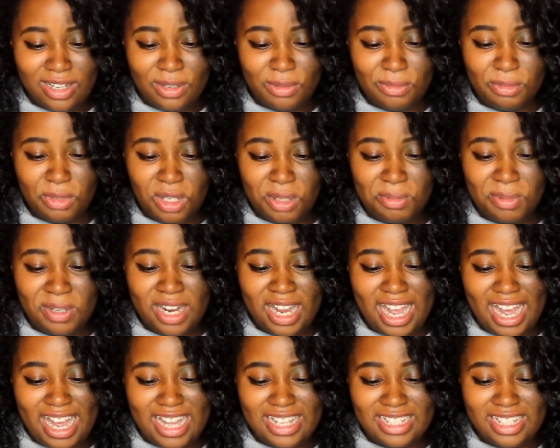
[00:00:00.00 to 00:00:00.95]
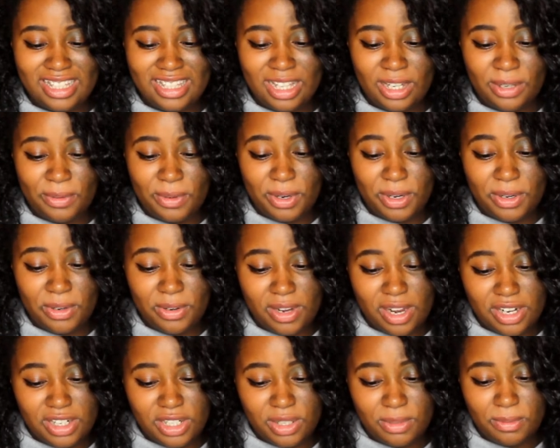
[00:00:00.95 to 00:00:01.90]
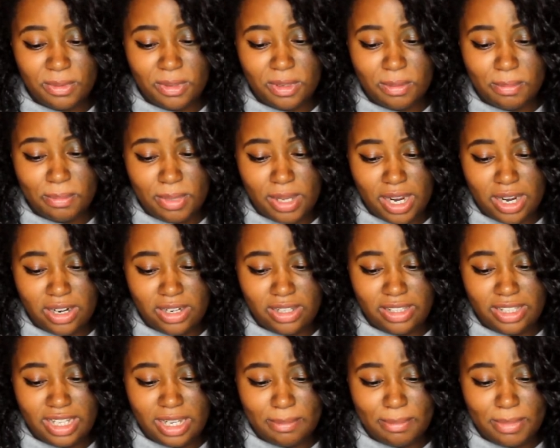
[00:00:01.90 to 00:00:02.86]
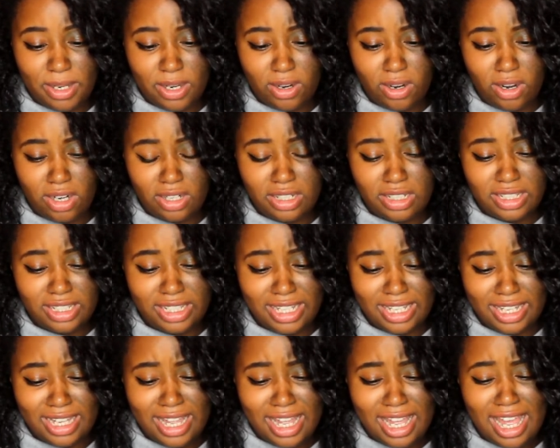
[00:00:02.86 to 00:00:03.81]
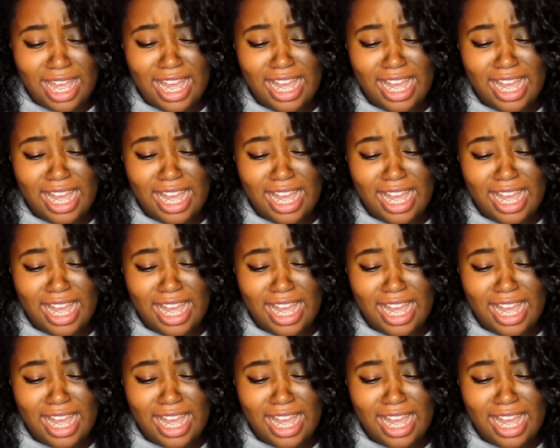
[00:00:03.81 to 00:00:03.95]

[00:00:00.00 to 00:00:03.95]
rumor has it that One Direction will apparently appear on Glee